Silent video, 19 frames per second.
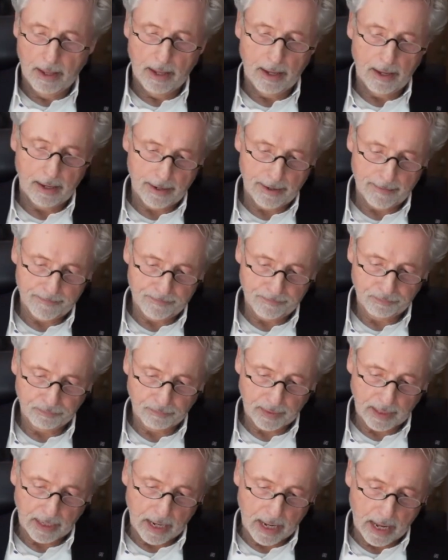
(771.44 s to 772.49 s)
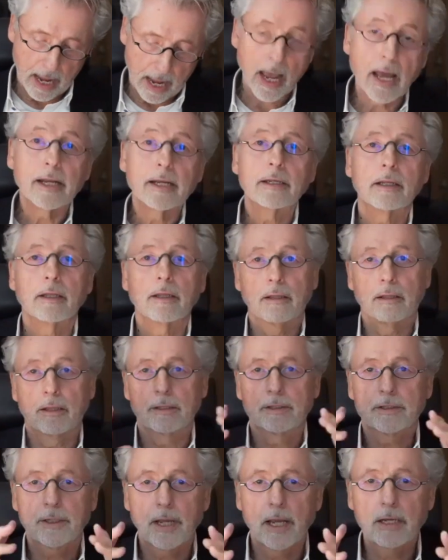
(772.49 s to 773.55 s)
And the
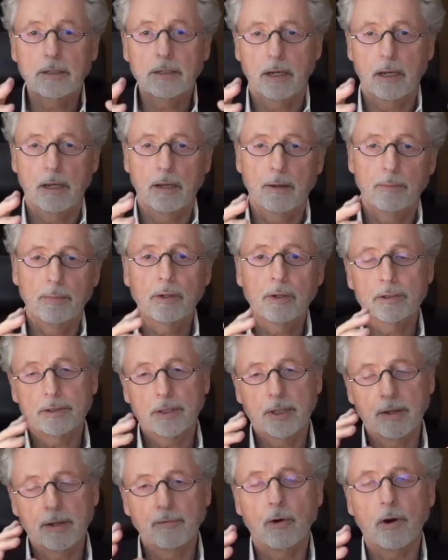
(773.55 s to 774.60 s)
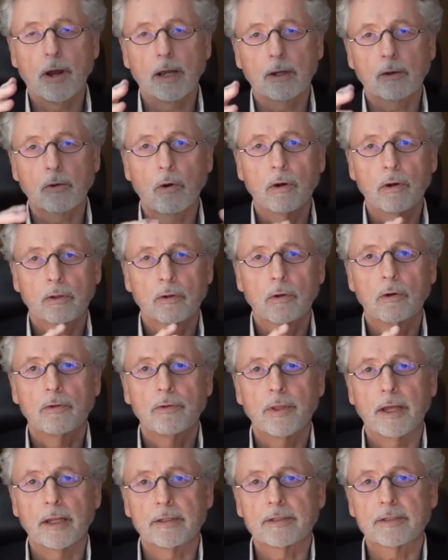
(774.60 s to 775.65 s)
center, because therefore I call
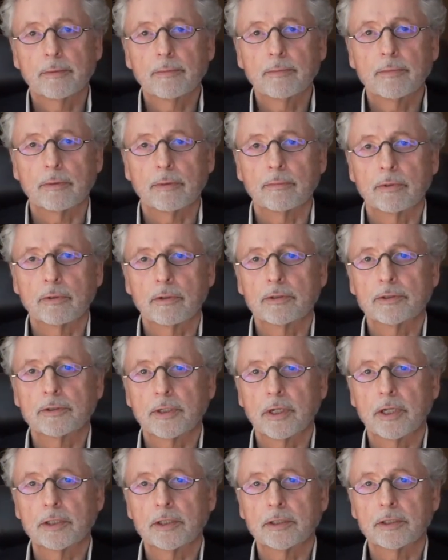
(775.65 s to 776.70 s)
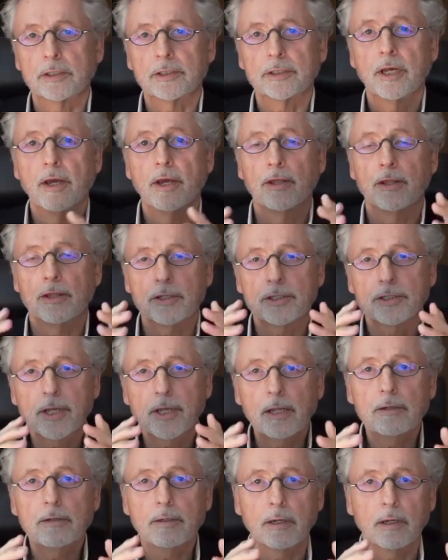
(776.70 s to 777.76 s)
that symptom constellations, the
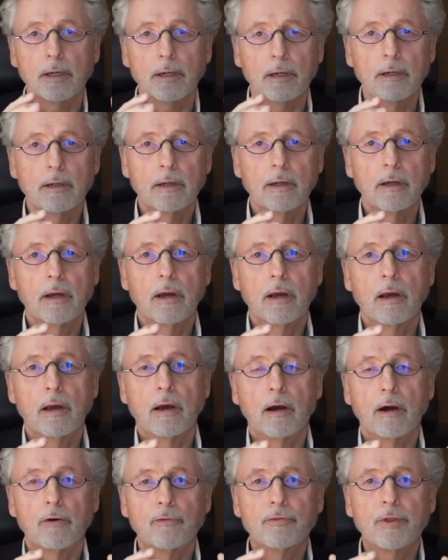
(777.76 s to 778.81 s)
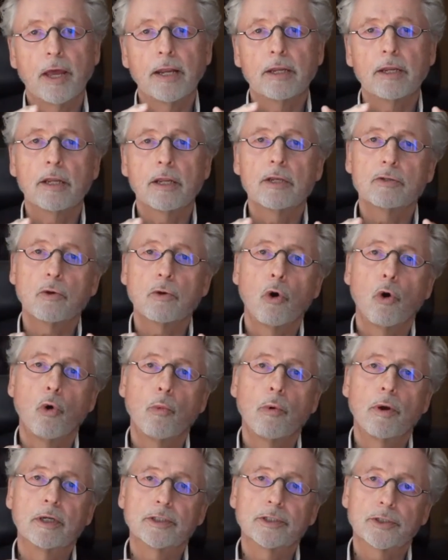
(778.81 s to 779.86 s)
center of that is always